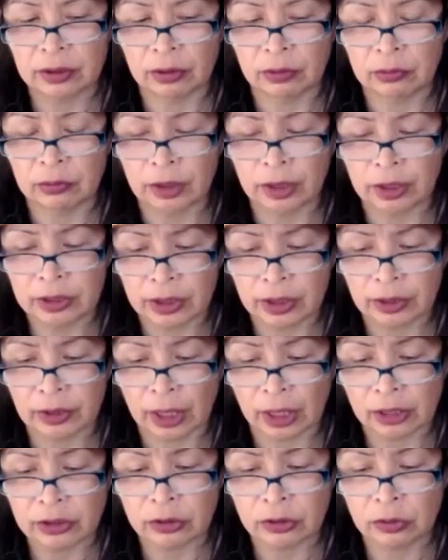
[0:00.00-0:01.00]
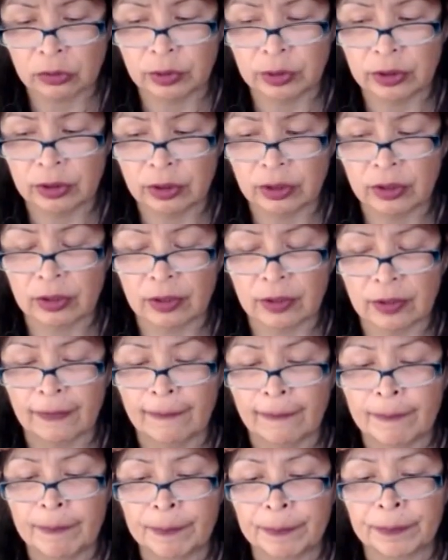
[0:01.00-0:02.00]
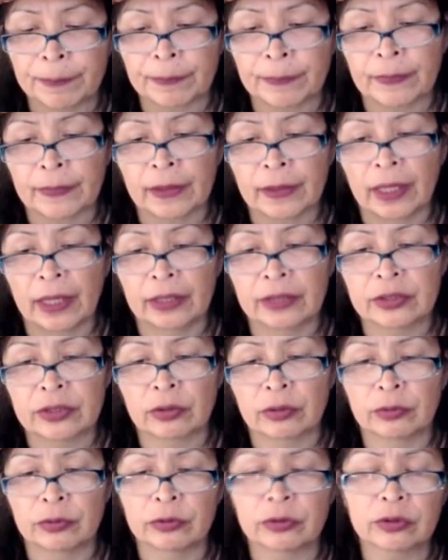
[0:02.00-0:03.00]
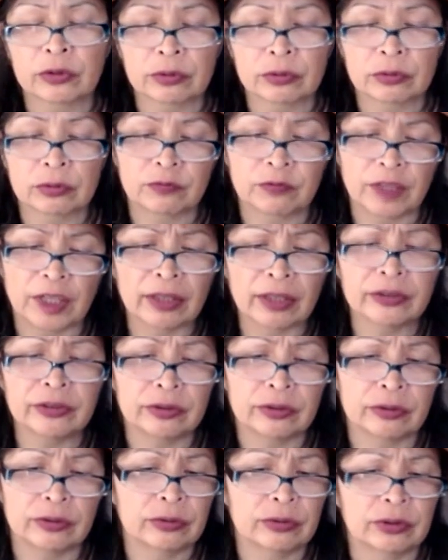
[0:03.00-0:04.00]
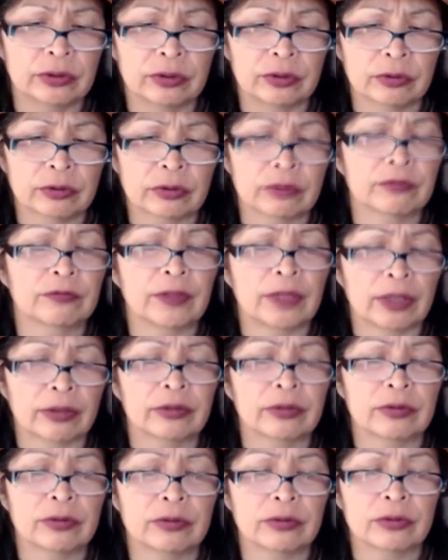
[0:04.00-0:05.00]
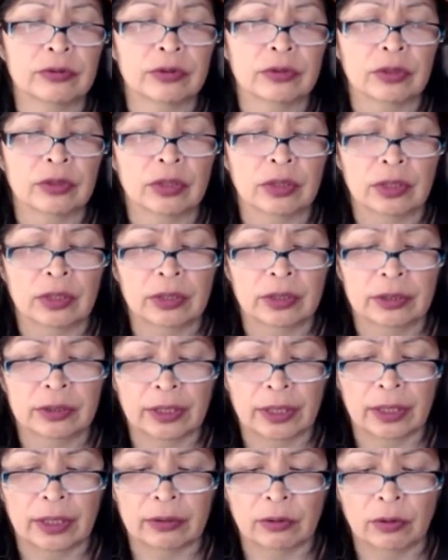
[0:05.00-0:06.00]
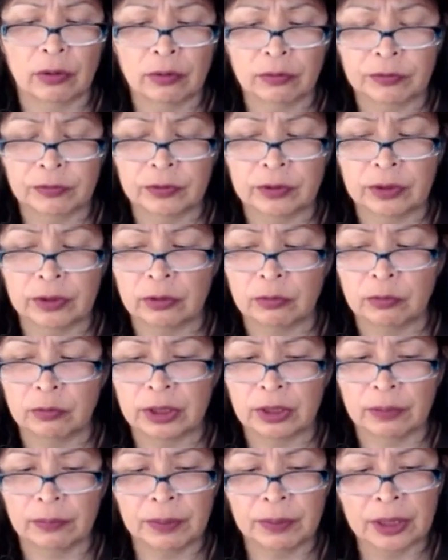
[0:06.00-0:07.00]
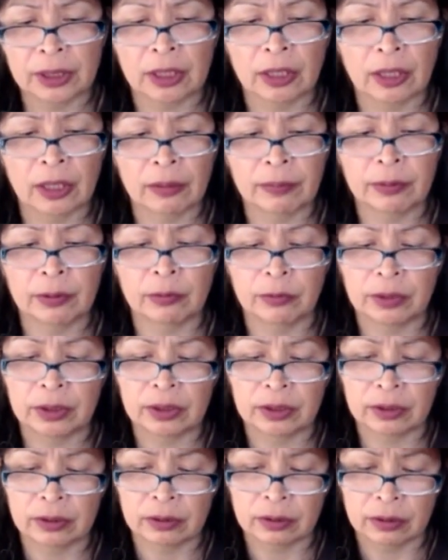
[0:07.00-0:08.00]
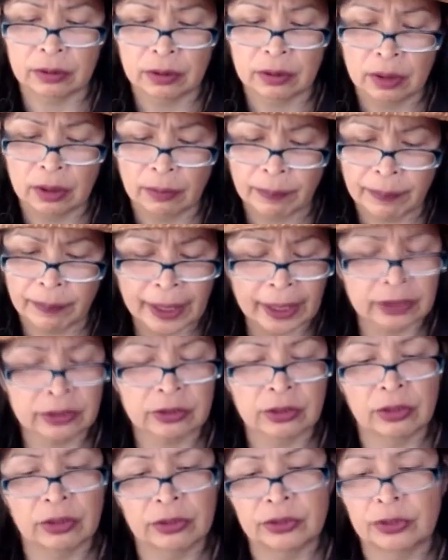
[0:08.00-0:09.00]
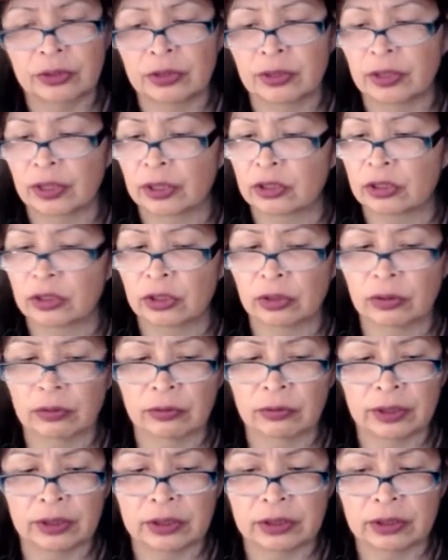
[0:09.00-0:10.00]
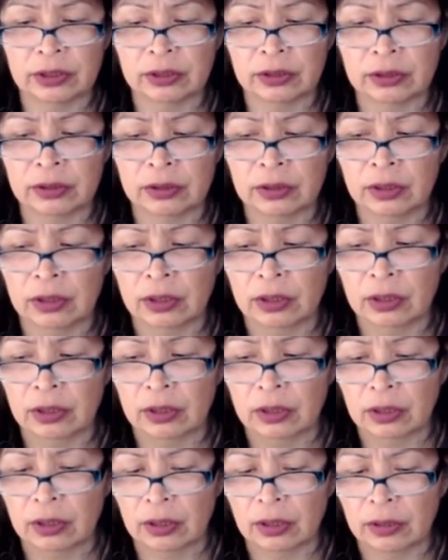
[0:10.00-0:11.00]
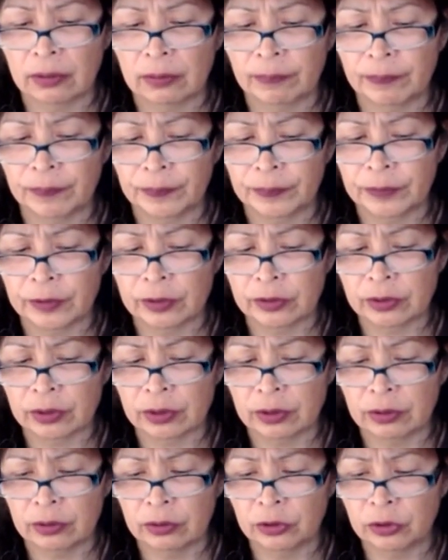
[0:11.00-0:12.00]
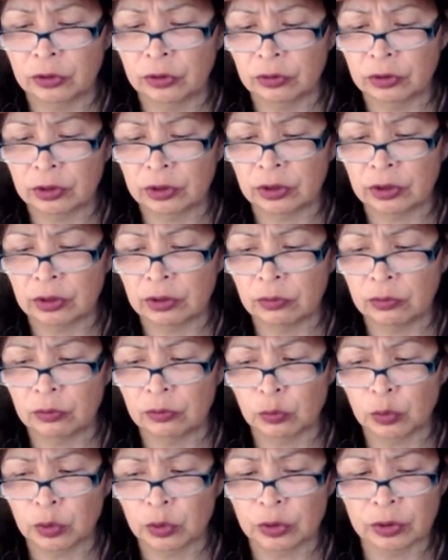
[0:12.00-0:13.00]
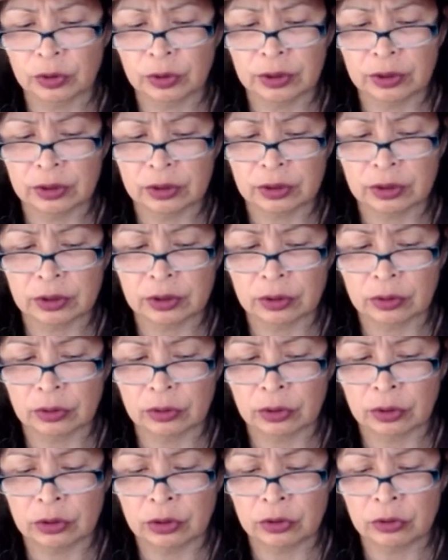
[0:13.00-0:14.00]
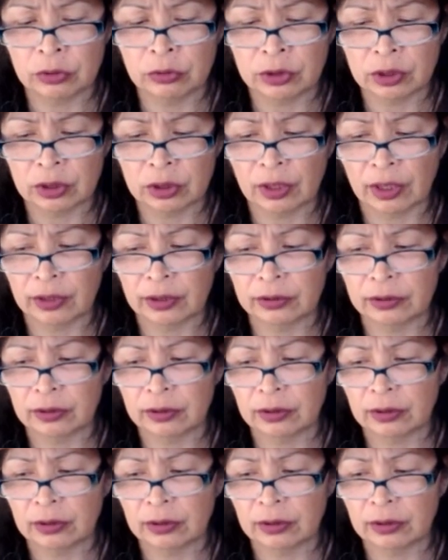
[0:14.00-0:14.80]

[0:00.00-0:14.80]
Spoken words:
That's who we are. And so those are values. Those are values that hopefully we can pick up and we can pass on to the next generation. There's a Lushootseed word, it's Hachusadat.